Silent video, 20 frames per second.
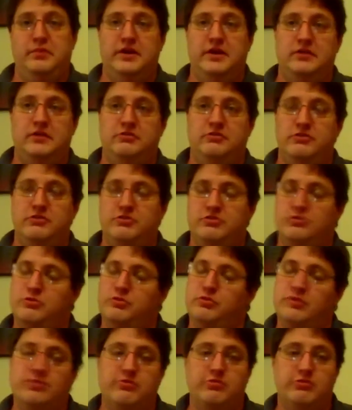But just
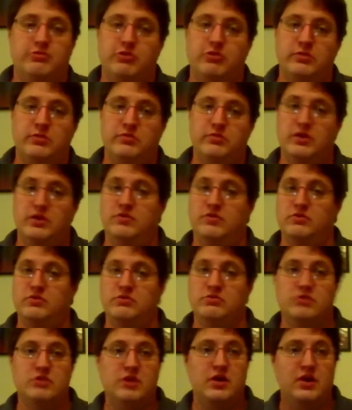through different
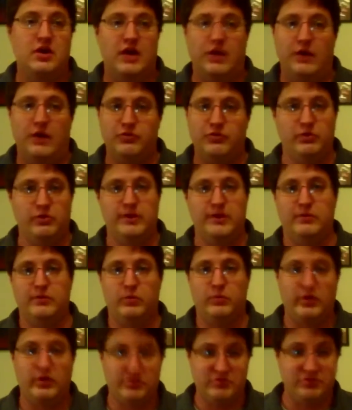circumstances, I was only
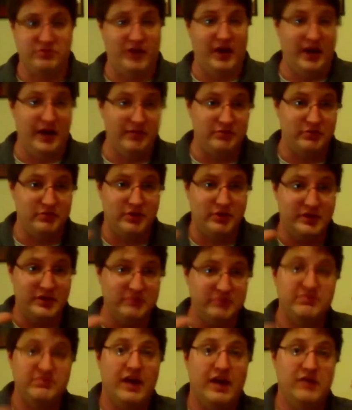able to watch five. So you're going
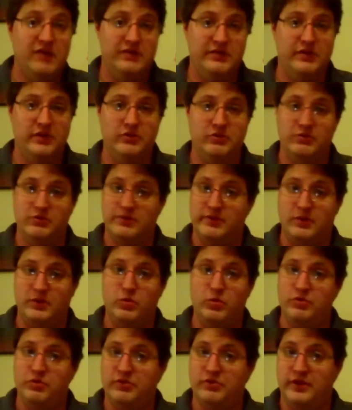to get five videos over the
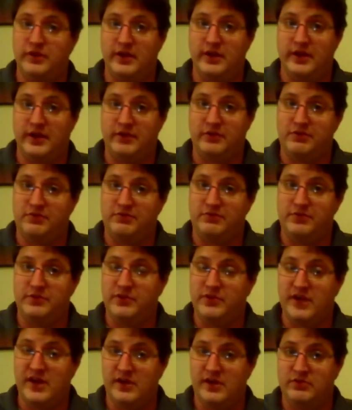course of the next
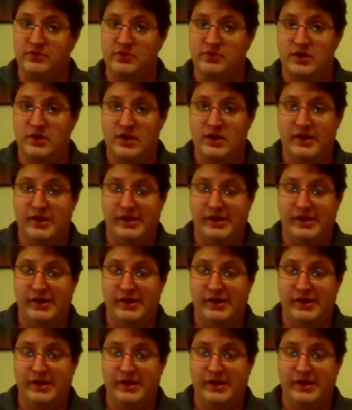few days.